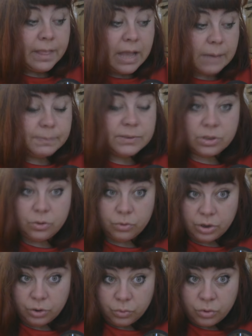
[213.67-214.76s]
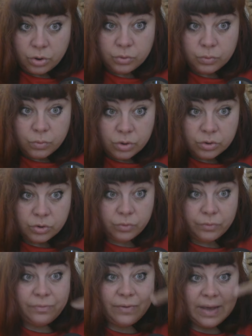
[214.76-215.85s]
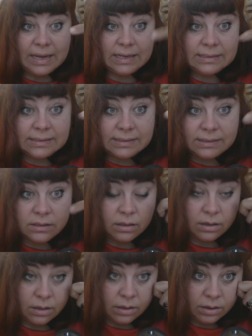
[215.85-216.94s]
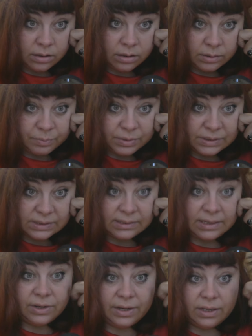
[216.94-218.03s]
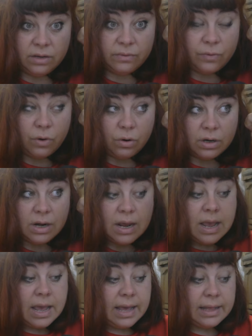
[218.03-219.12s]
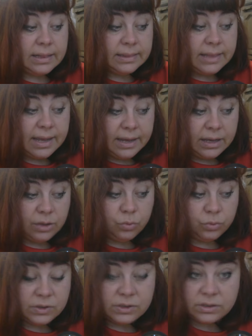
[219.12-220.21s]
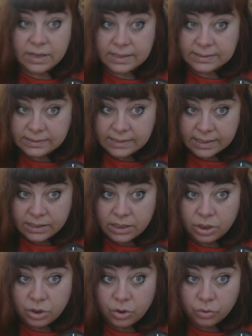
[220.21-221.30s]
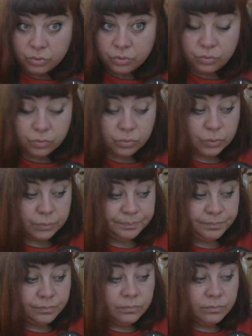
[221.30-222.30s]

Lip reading: absolutely do not want to face the person they're reading for, and they do this exactly not to